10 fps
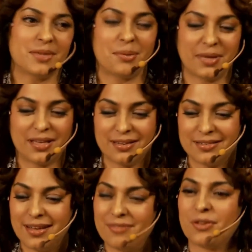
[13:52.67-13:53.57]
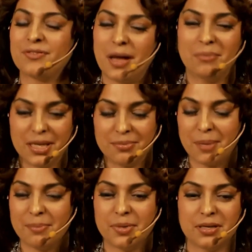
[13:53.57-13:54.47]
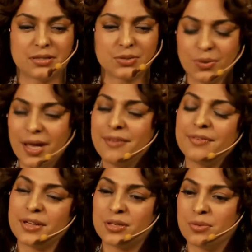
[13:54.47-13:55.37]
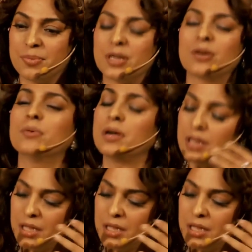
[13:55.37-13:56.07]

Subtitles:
maybe love your family members, whoever it could be.